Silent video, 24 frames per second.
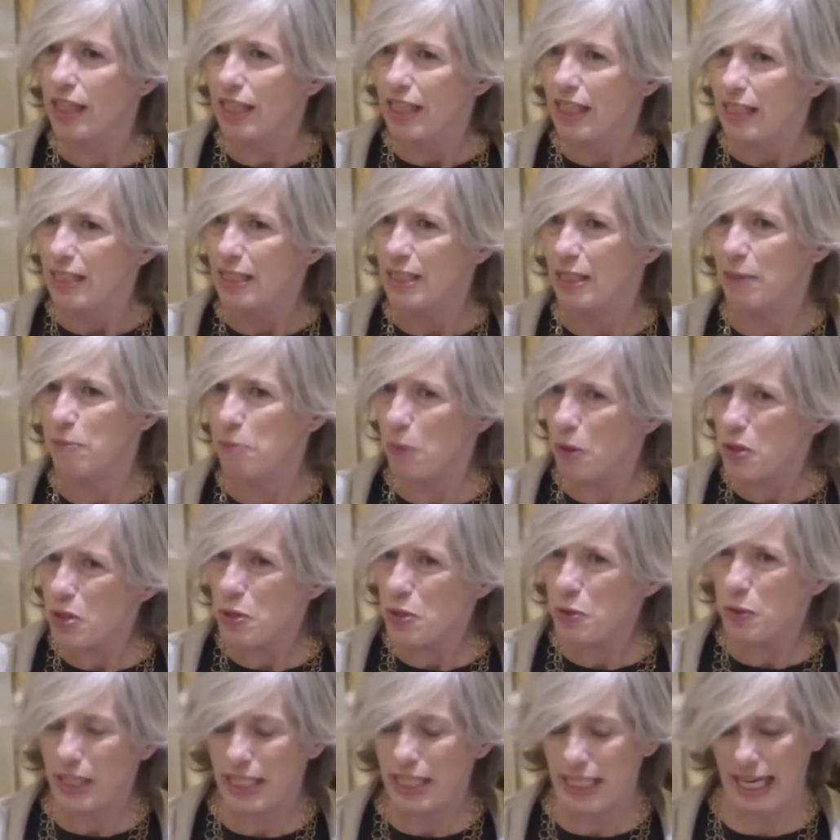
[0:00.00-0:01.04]
the most
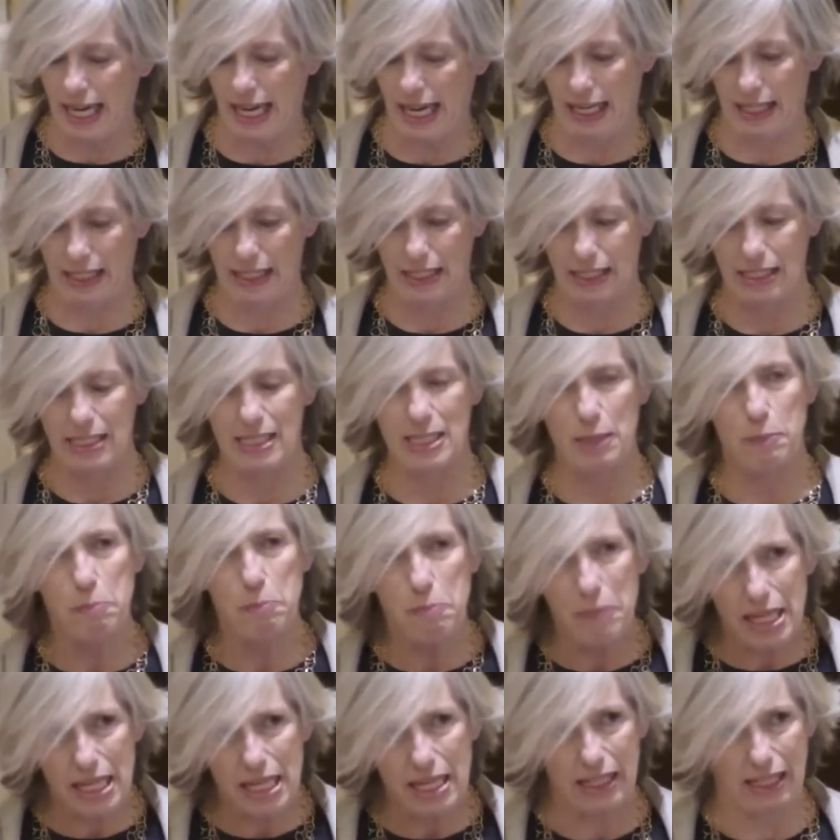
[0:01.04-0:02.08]
we can the
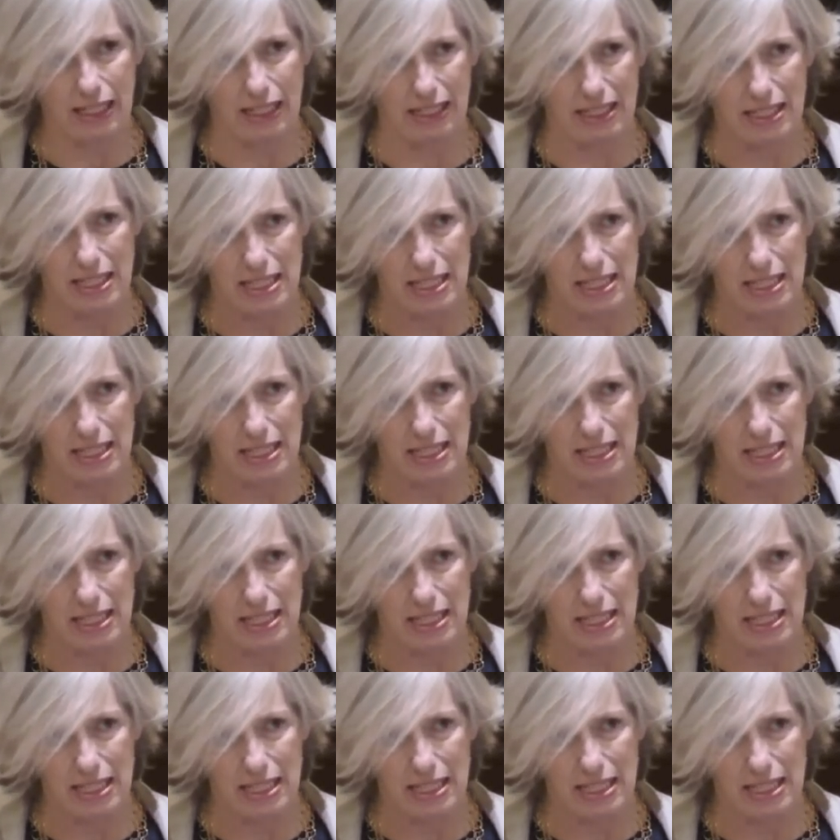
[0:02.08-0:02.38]
meaning,